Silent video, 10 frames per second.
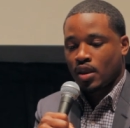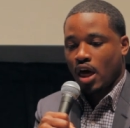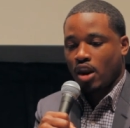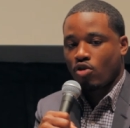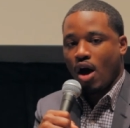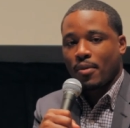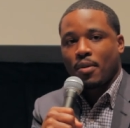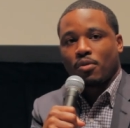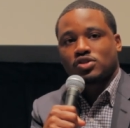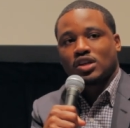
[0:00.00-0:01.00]
I don't know how many
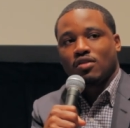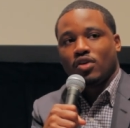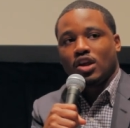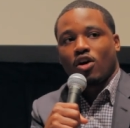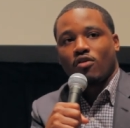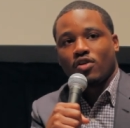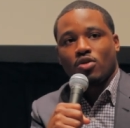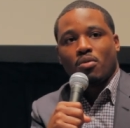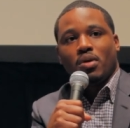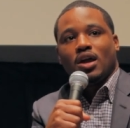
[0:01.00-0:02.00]
people have seen a video of a
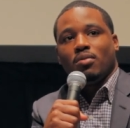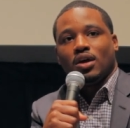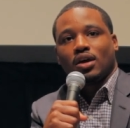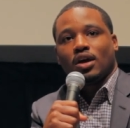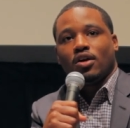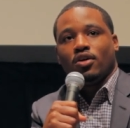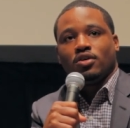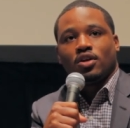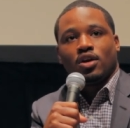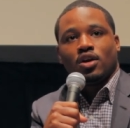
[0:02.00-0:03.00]
human being being killed,
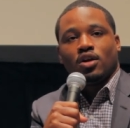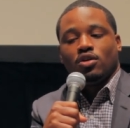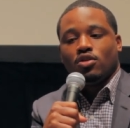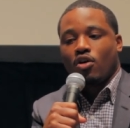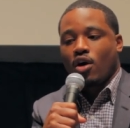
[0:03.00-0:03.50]
you know.